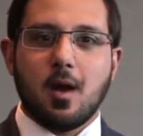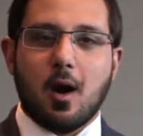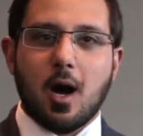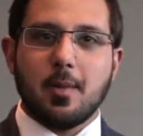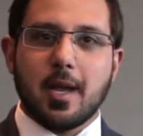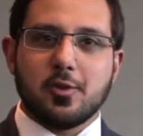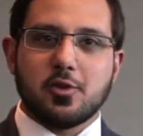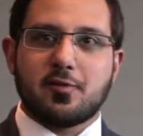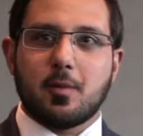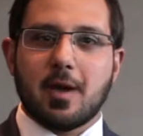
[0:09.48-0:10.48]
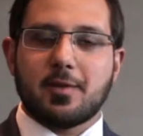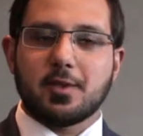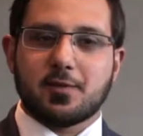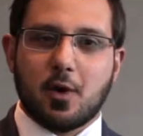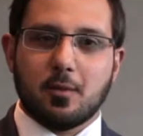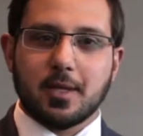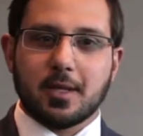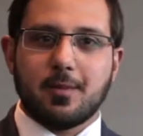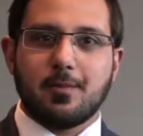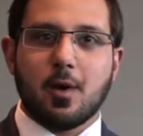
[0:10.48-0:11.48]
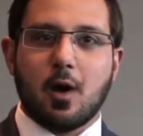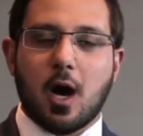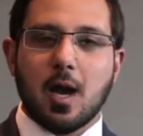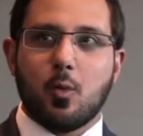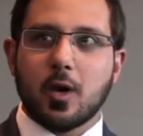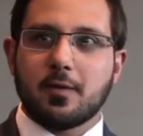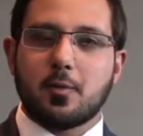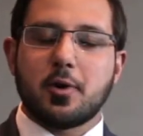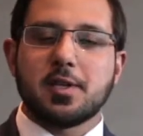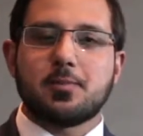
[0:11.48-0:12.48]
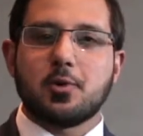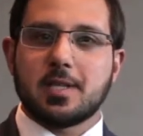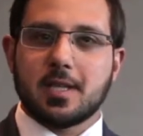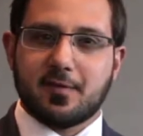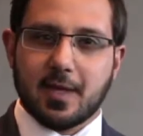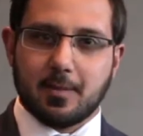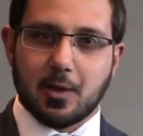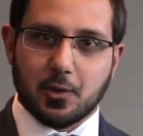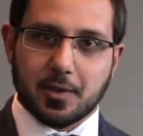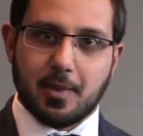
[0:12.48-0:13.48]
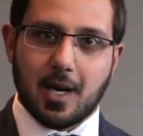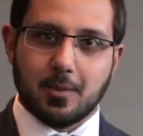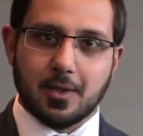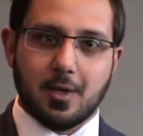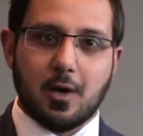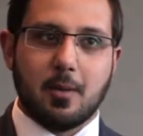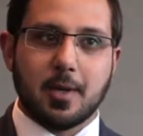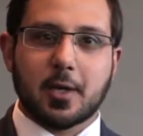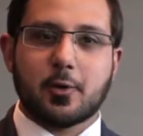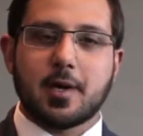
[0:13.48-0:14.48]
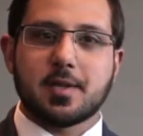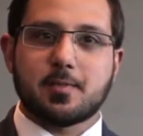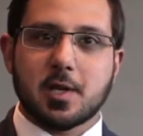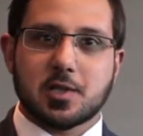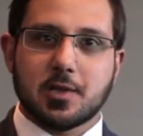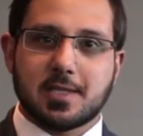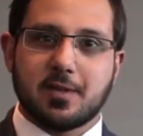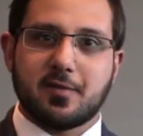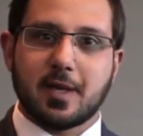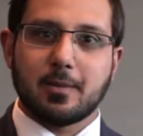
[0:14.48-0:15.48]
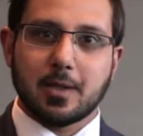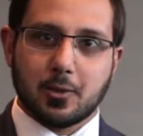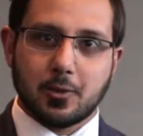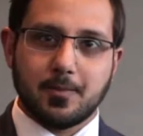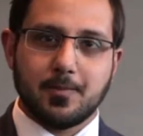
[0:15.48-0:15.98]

I'm Andrew from Folbigg. I'm one of the principals in the Family Law Department. I'm an accredited specialist in family law.